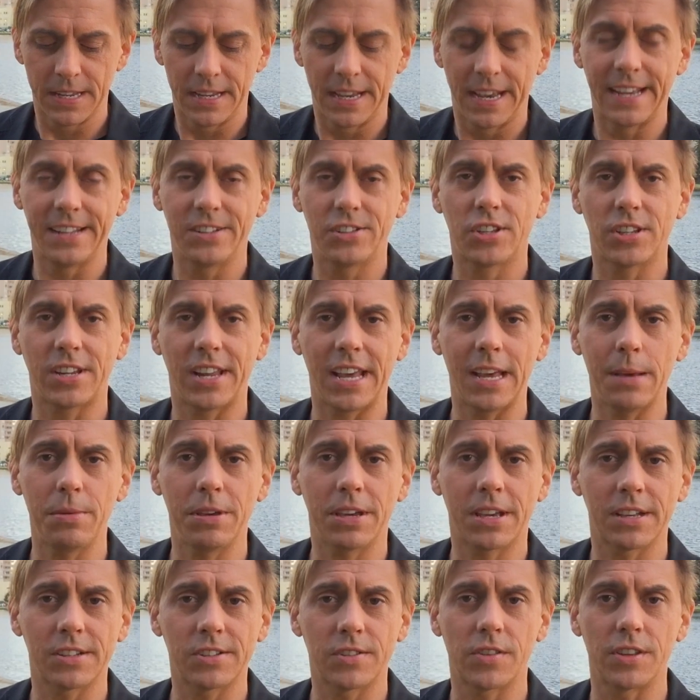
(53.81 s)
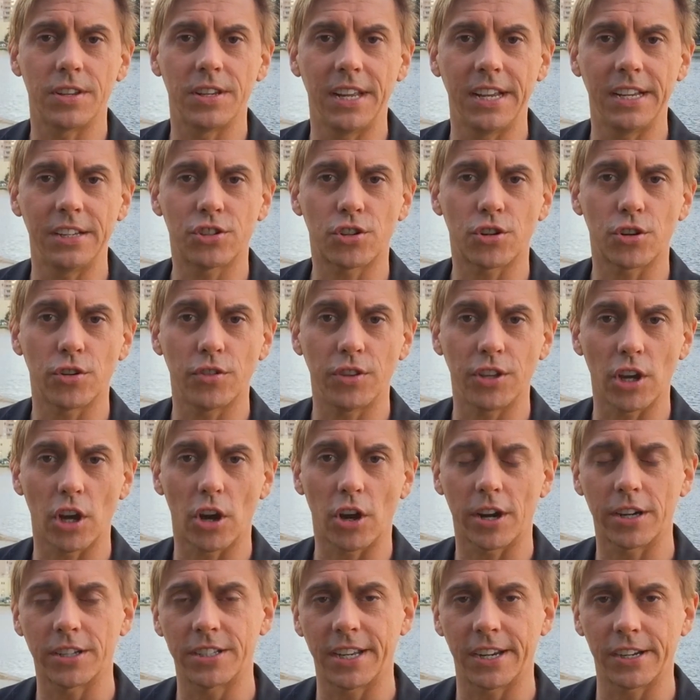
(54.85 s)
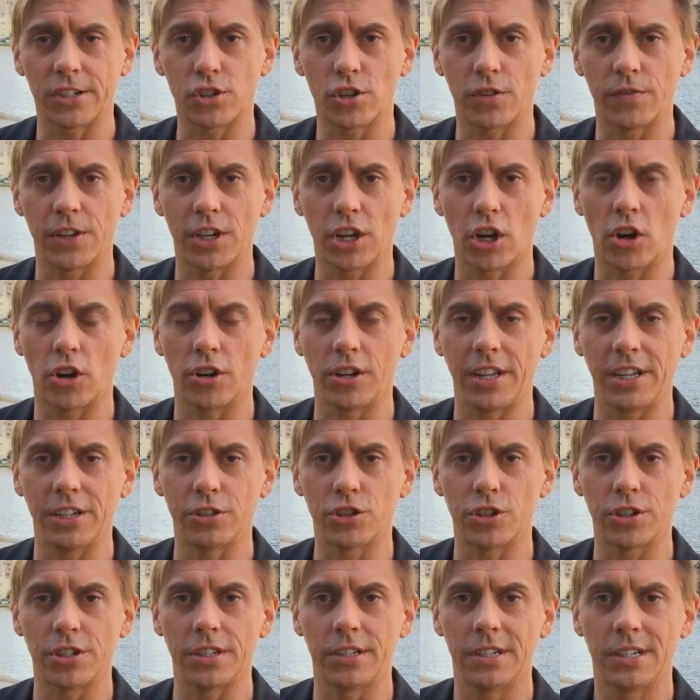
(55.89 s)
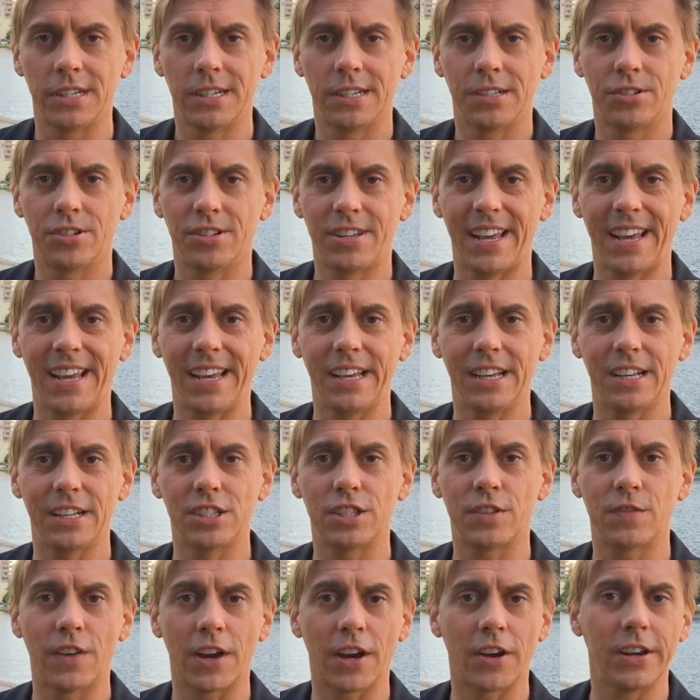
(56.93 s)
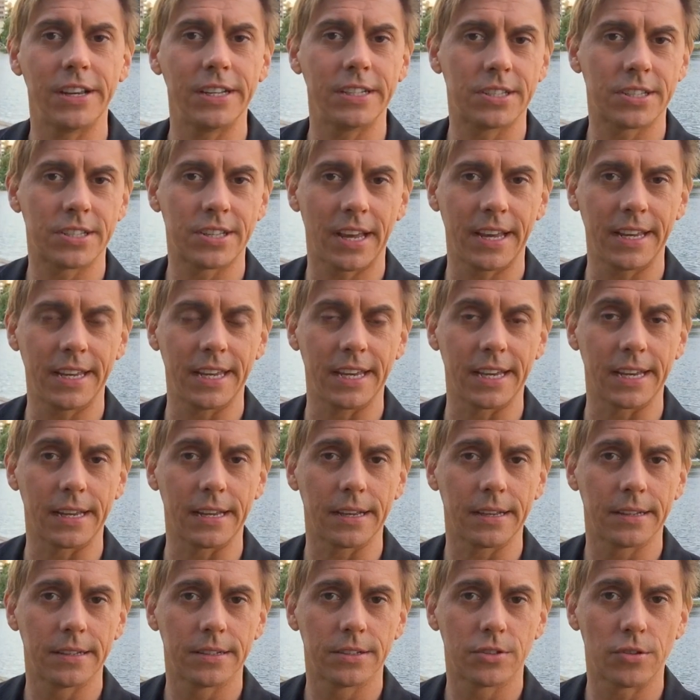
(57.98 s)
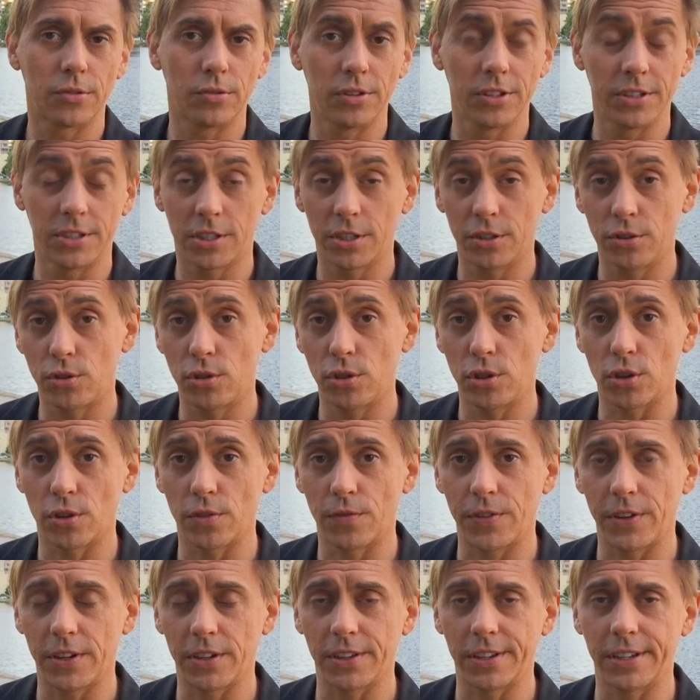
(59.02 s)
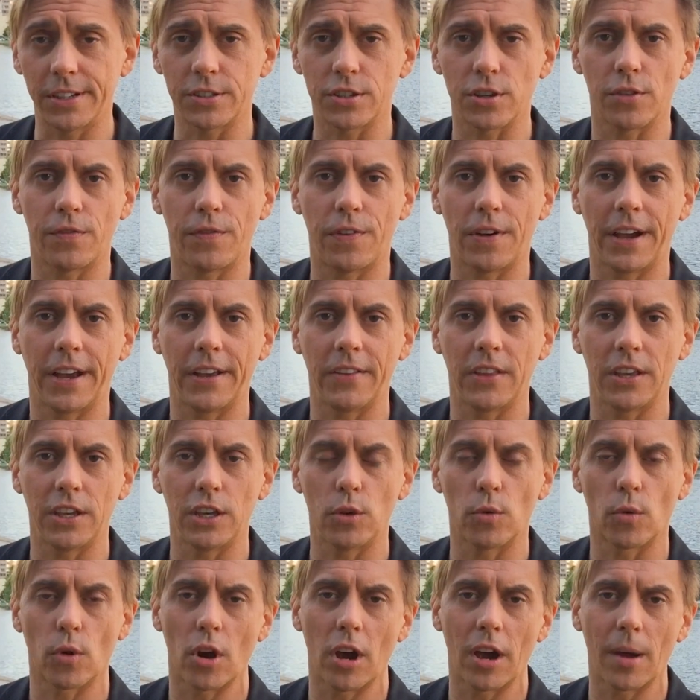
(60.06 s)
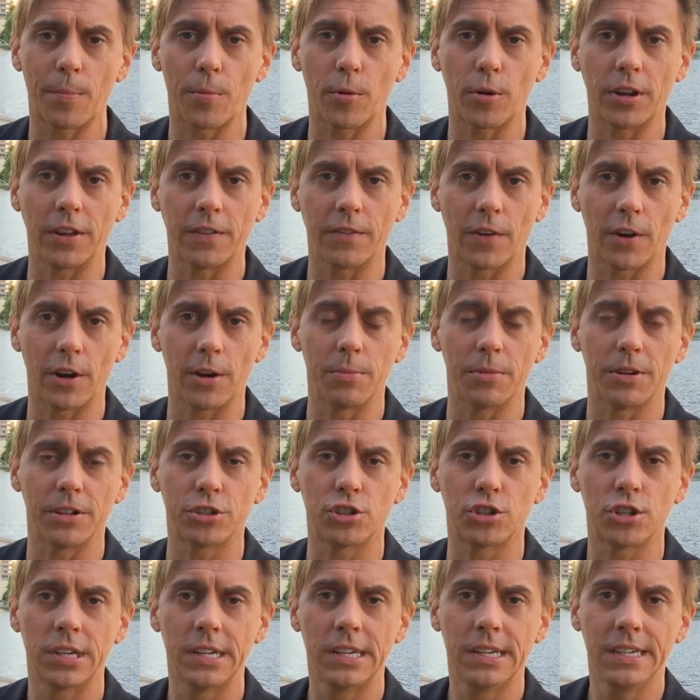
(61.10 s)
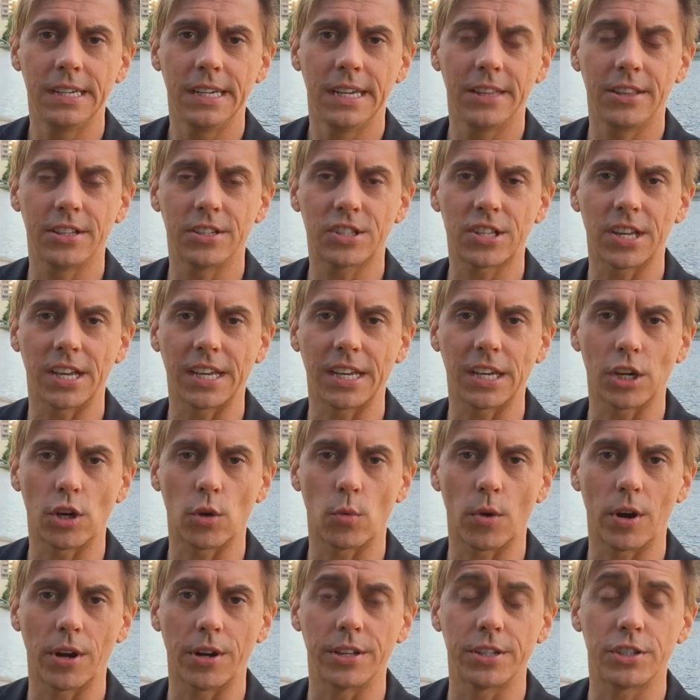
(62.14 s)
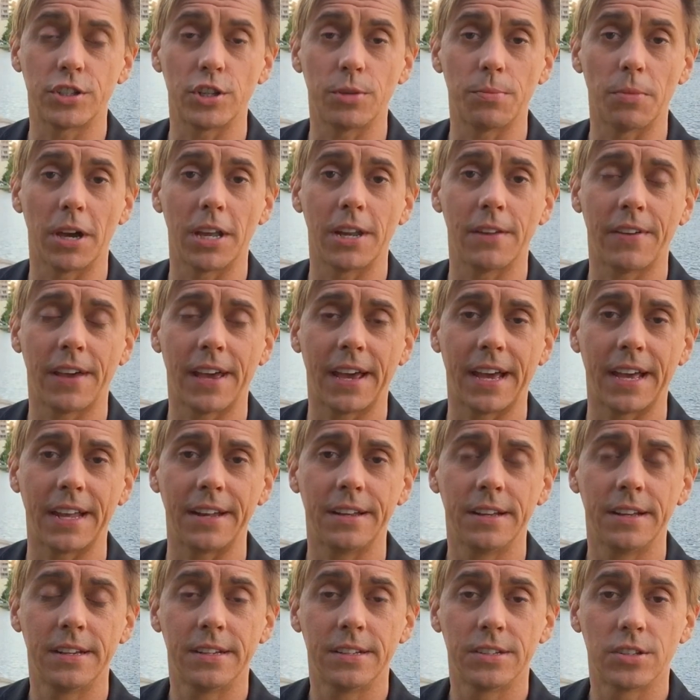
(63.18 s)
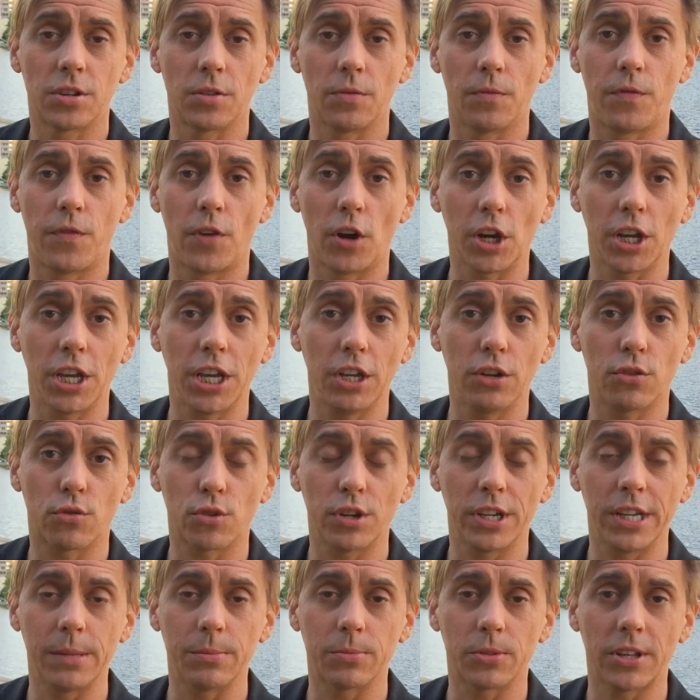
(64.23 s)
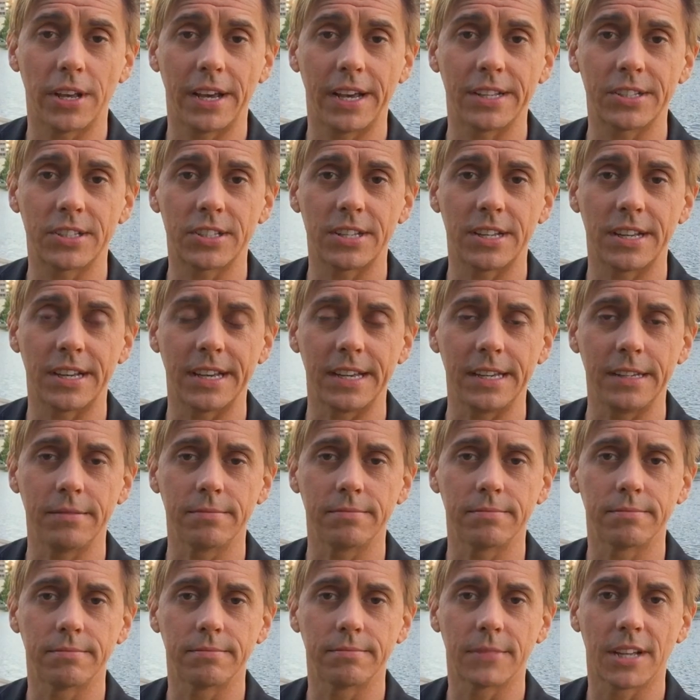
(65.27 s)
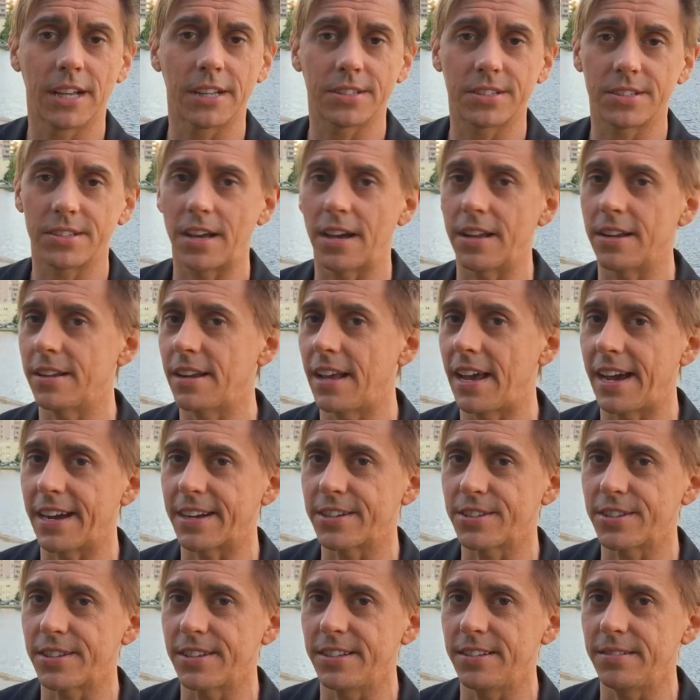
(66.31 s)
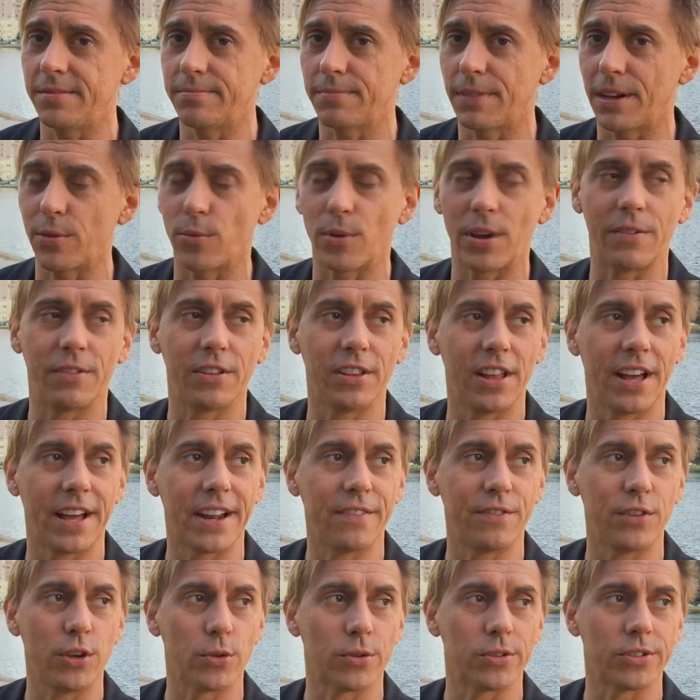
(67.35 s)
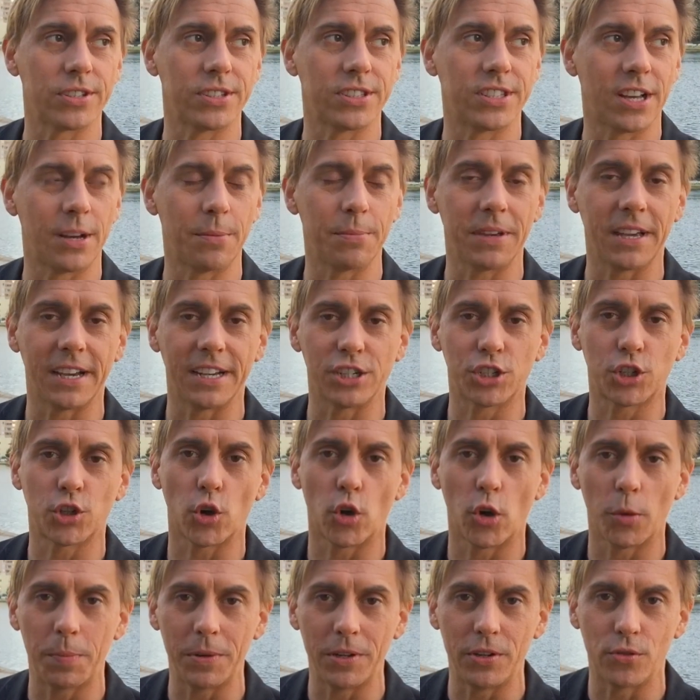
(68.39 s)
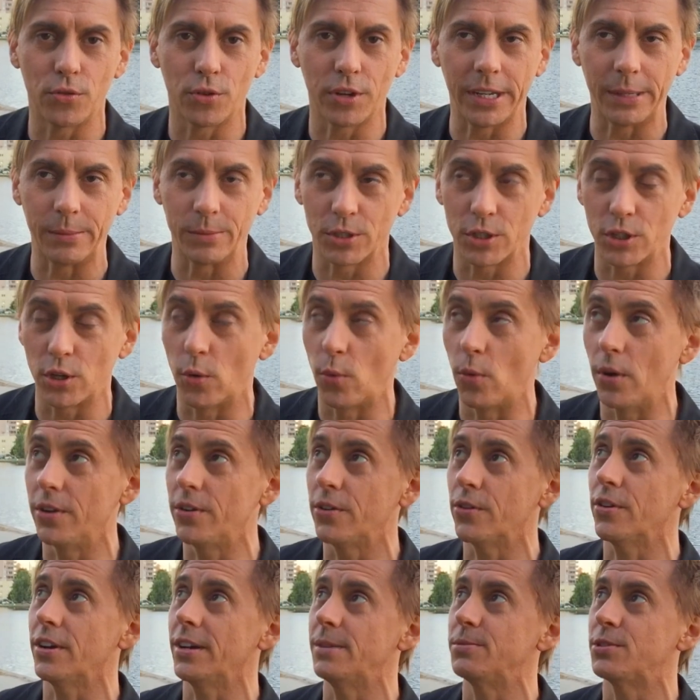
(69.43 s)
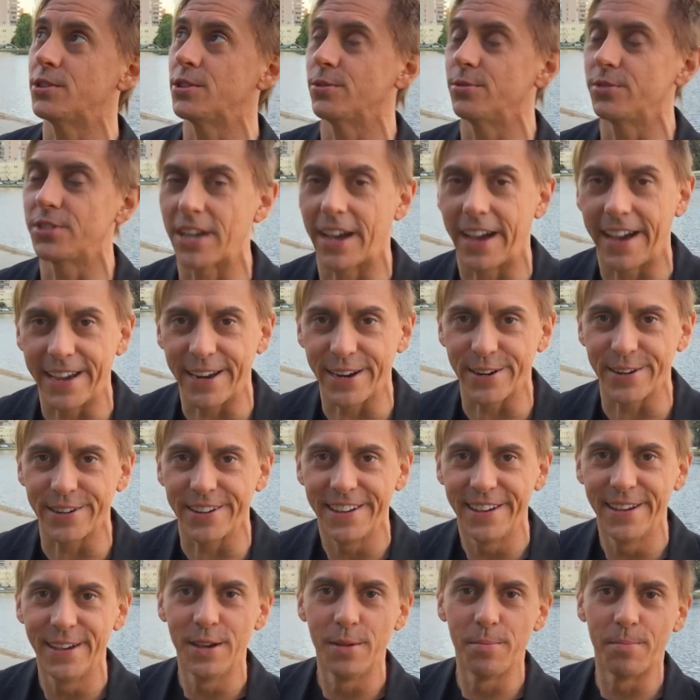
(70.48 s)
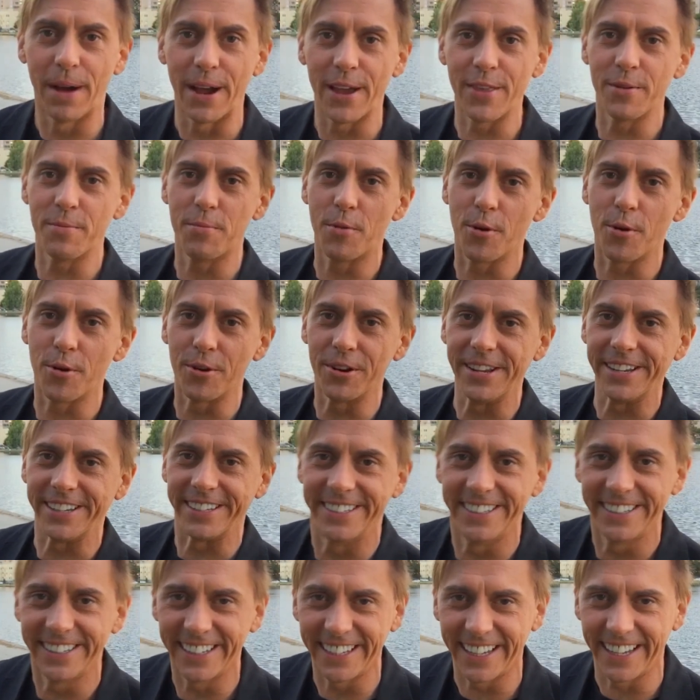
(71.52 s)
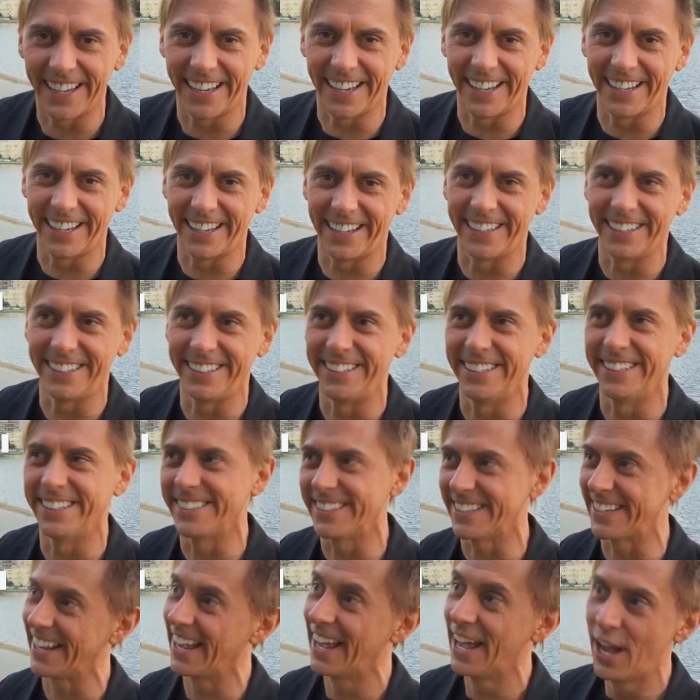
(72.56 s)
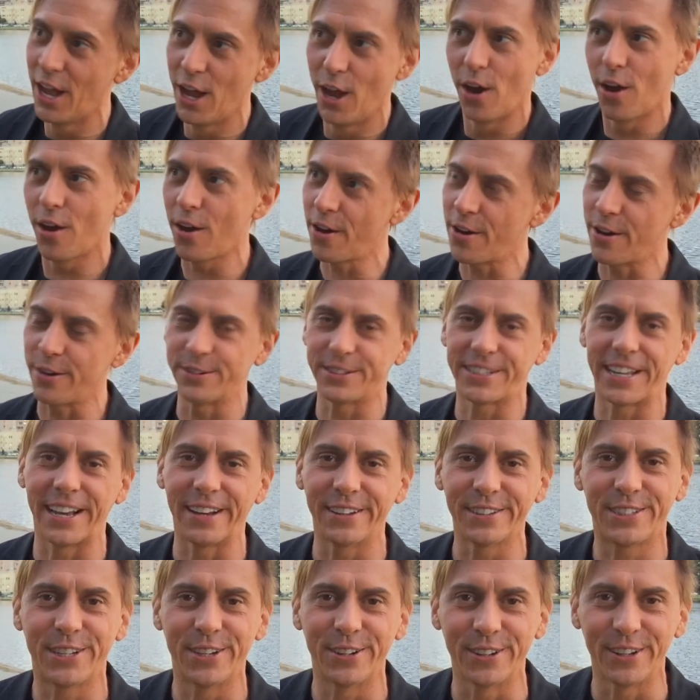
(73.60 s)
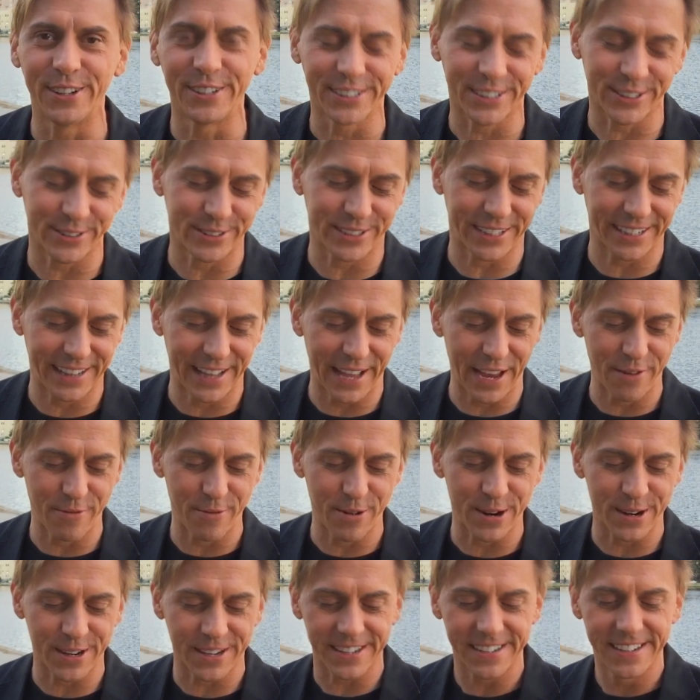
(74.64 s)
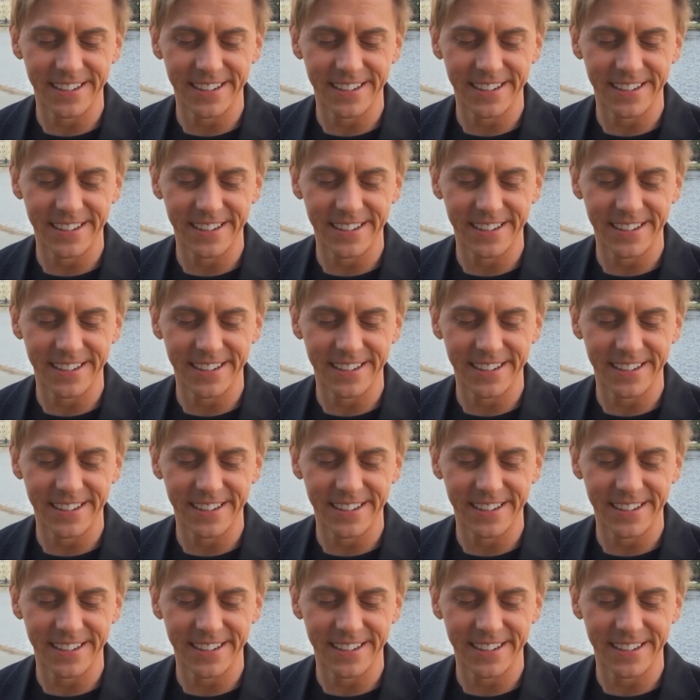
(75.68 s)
And today, because of the nature and the architecture of incarnation, today is very psychic. So listen to your feelings. You'll find that you are operating very much in the psychic awareness. You might have had some funky dreams last night. That's not an accident. By the way, I have a lot of viewers that tell me I show up in dreams. No wonder I'm so tired by the morning. You know, it's like, oh, I was out doing all sorts of light work.